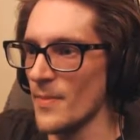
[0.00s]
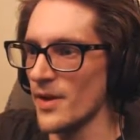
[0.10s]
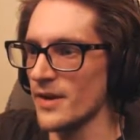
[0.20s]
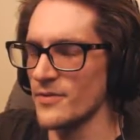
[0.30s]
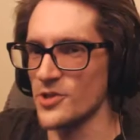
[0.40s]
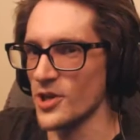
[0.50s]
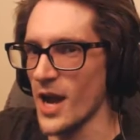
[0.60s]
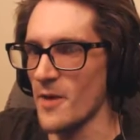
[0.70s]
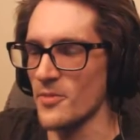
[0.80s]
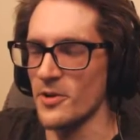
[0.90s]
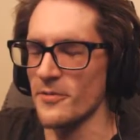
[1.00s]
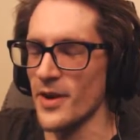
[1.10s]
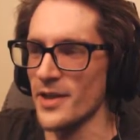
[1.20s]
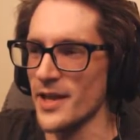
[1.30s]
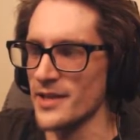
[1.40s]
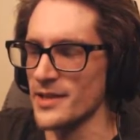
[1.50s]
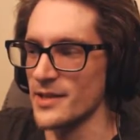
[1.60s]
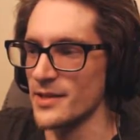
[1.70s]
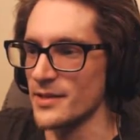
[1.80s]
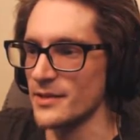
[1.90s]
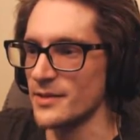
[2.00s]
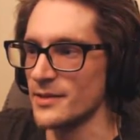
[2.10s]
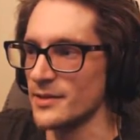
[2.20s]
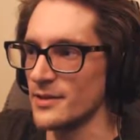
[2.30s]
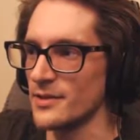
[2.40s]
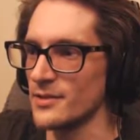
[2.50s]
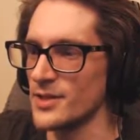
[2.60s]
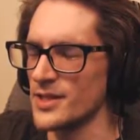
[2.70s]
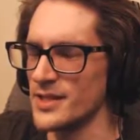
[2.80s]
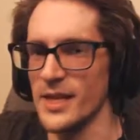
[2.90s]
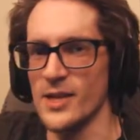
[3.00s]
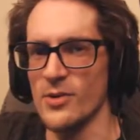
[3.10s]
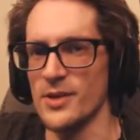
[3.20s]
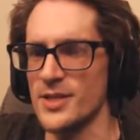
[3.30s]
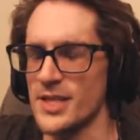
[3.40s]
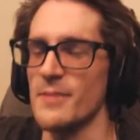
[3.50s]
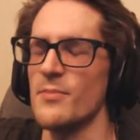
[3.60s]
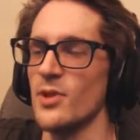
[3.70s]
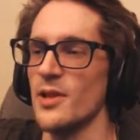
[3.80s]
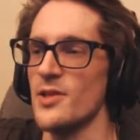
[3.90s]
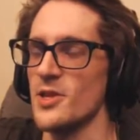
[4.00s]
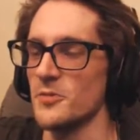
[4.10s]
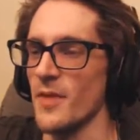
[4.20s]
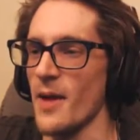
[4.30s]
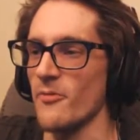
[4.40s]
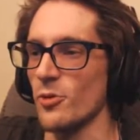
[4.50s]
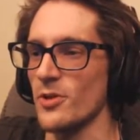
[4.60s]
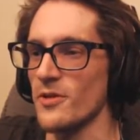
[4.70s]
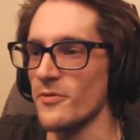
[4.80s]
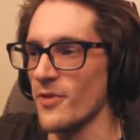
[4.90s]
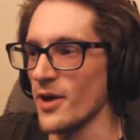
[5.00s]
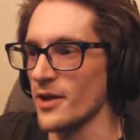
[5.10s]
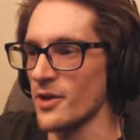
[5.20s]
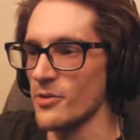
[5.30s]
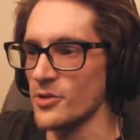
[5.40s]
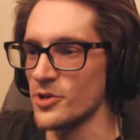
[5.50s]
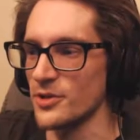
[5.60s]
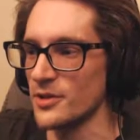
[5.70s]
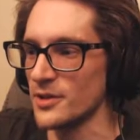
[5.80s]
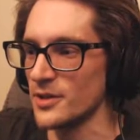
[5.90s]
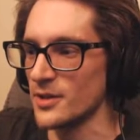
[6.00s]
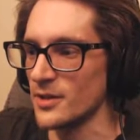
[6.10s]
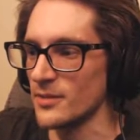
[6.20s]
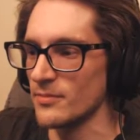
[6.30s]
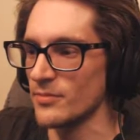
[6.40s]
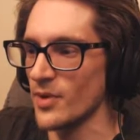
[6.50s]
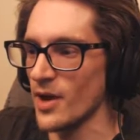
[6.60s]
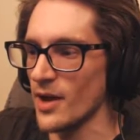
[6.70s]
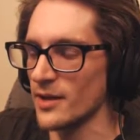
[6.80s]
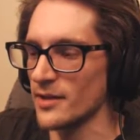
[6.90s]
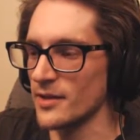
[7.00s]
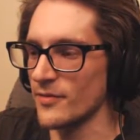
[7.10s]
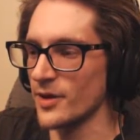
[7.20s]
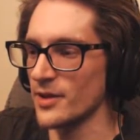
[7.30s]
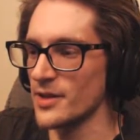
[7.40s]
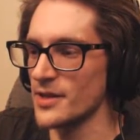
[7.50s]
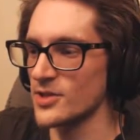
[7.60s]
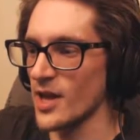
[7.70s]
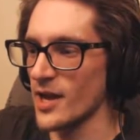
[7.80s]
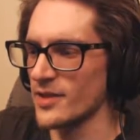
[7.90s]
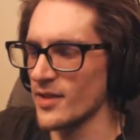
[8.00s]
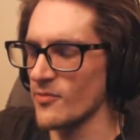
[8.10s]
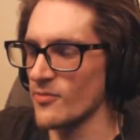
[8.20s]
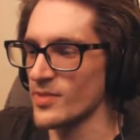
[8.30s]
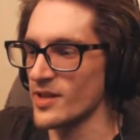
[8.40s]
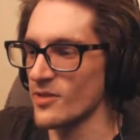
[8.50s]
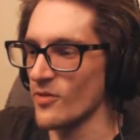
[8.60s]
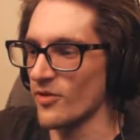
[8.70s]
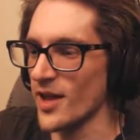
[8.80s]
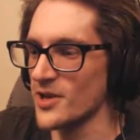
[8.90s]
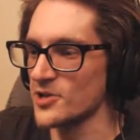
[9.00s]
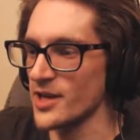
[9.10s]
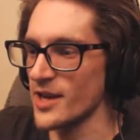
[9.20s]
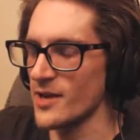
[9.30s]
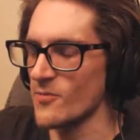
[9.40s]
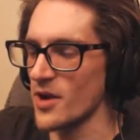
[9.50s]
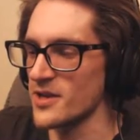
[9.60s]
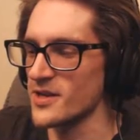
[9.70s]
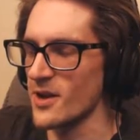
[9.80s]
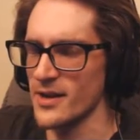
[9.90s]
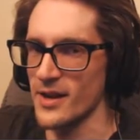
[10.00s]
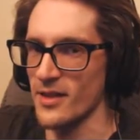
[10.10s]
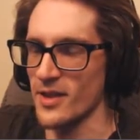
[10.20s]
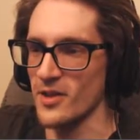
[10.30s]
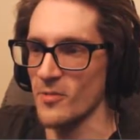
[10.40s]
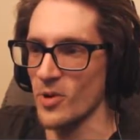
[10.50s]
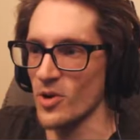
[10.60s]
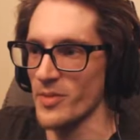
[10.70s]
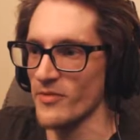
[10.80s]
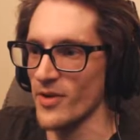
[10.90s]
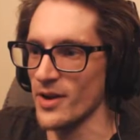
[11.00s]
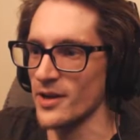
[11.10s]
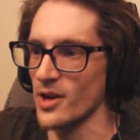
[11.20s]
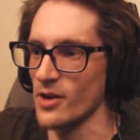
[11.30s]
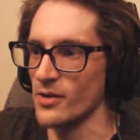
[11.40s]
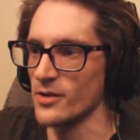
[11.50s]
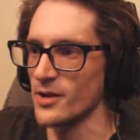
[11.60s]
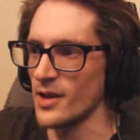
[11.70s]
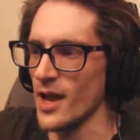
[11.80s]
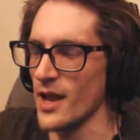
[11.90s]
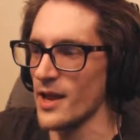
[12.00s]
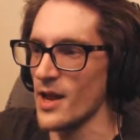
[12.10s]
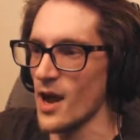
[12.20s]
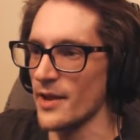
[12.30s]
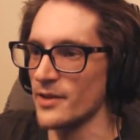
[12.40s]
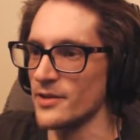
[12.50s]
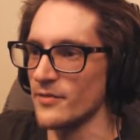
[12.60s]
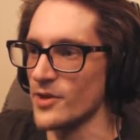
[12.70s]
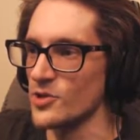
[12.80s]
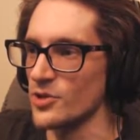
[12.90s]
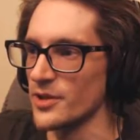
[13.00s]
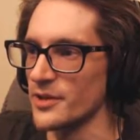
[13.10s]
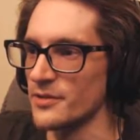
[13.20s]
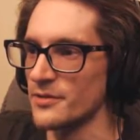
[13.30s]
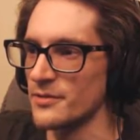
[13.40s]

I'm not even sure how I'm going to find, like, the secret symbol in this map. We're in the fucking ocean. But at the very least, I think via the flashlight and walkie-talkie down there that we're going to be finding an island eventually.